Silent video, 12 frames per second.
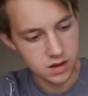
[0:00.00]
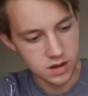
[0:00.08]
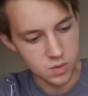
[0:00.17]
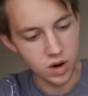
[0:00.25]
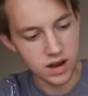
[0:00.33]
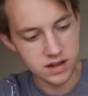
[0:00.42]

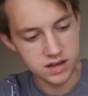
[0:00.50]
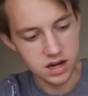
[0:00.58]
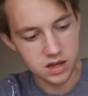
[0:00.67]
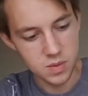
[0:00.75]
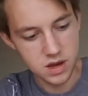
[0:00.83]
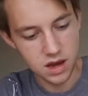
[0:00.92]
What I consider
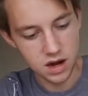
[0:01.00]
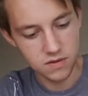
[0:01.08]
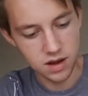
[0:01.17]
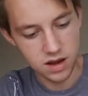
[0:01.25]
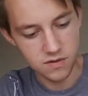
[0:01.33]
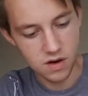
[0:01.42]
to be kind of
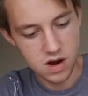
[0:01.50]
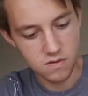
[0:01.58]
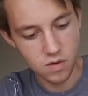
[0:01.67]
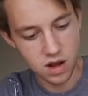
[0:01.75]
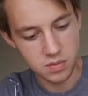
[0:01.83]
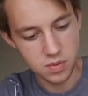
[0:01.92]
like a very
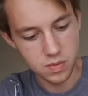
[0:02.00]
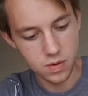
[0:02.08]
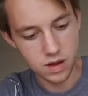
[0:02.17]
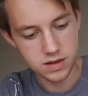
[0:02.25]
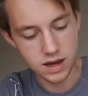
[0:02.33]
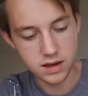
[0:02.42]
ripe
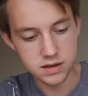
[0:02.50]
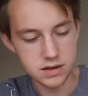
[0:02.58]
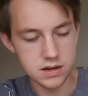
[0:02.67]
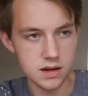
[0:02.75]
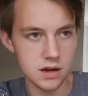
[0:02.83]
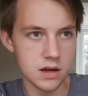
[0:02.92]
pu'er
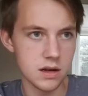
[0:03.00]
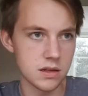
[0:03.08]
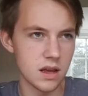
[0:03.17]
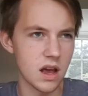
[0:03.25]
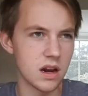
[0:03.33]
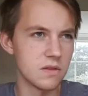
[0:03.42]
taste,
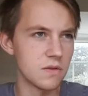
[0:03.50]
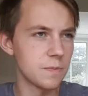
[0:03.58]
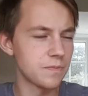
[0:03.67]
a kind of,